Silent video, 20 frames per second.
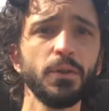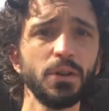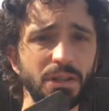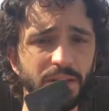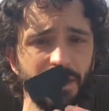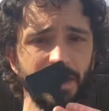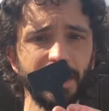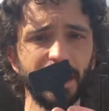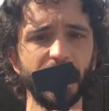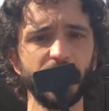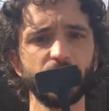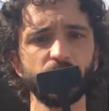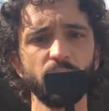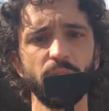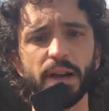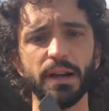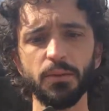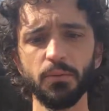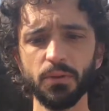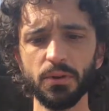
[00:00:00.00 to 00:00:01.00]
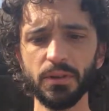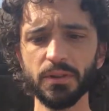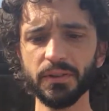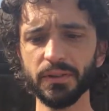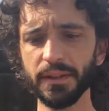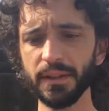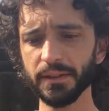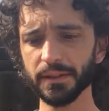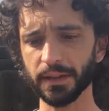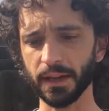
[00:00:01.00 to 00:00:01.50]
first thing I tried
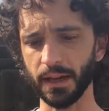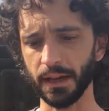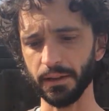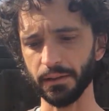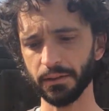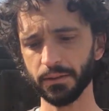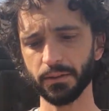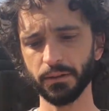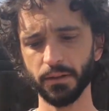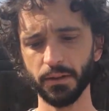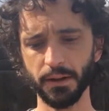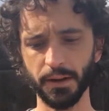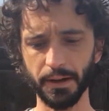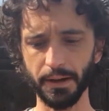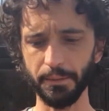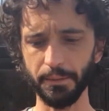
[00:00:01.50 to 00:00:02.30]
was these guys,